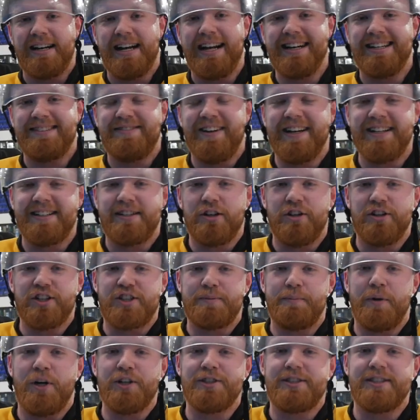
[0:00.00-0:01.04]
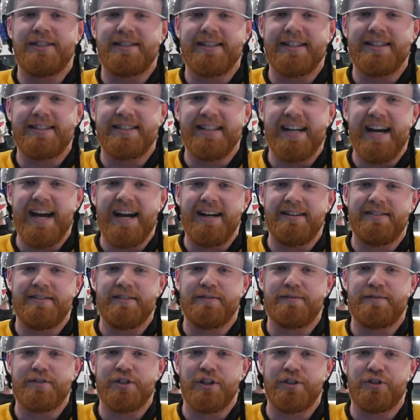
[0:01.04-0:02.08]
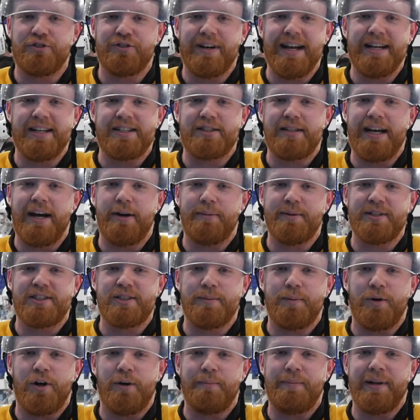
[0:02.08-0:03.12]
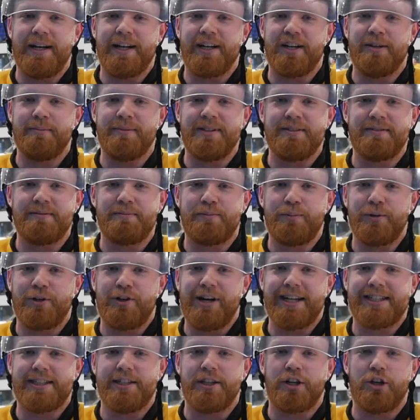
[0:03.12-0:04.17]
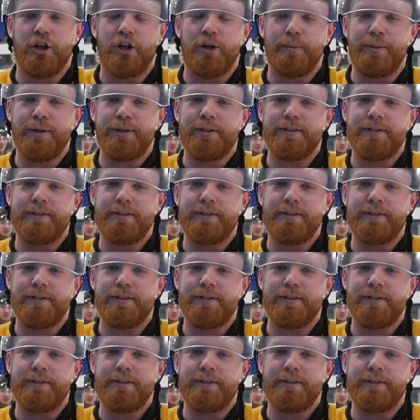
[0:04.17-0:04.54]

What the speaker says: like to thank all the sponsors this year. They've done great helping support Billingham and progressing the club.